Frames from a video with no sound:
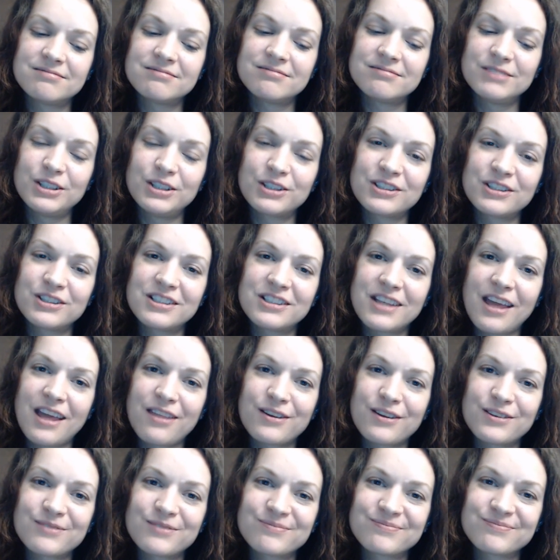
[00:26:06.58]
learn
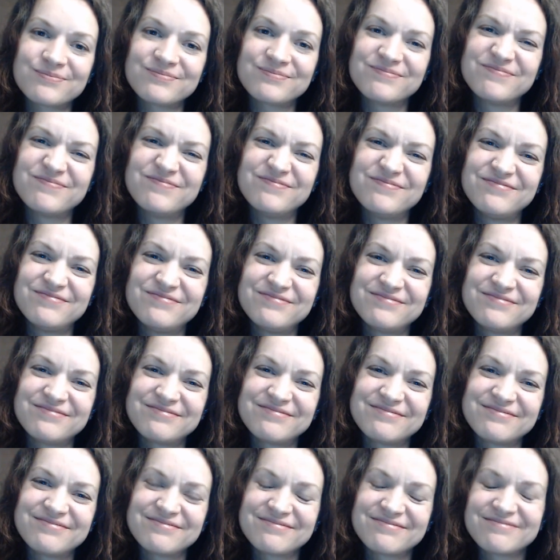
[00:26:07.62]
together.
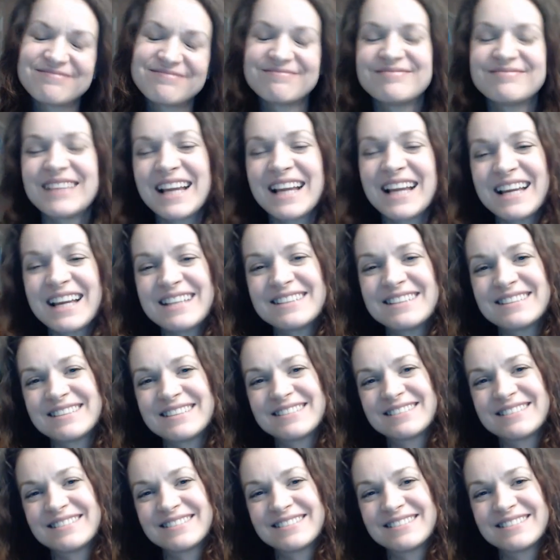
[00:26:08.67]
Bye, guys.